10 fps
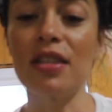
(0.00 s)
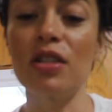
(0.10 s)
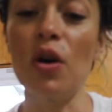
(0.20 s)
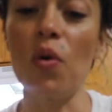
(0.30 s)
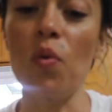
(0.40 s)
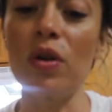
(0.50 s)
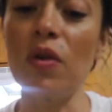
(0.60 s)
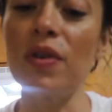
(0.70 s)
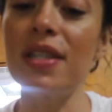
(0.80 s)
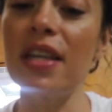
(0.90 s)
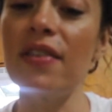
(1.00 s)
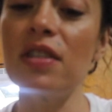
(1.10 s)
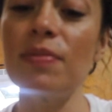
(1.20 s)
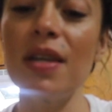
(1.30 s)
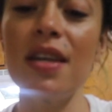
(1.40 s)
So what always
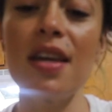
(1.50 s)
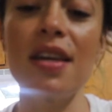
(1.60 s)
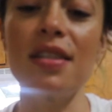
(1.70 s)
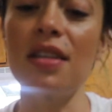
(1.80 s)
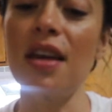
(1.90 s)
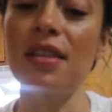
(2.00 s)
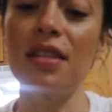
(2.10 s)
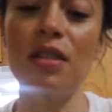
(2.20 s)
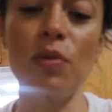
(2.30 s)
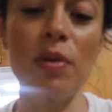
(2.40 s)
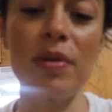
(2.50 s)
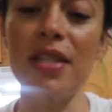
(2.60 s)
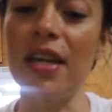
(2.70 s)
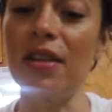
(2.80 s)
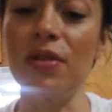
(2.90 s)
saves me is sweet
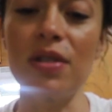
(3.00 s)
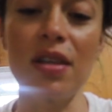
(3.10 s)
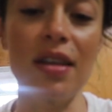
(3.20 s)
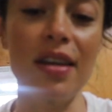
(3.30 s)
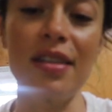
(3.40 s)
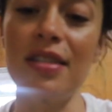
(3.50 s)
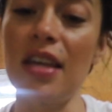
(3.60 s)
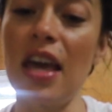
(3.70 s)
potatoes, guys.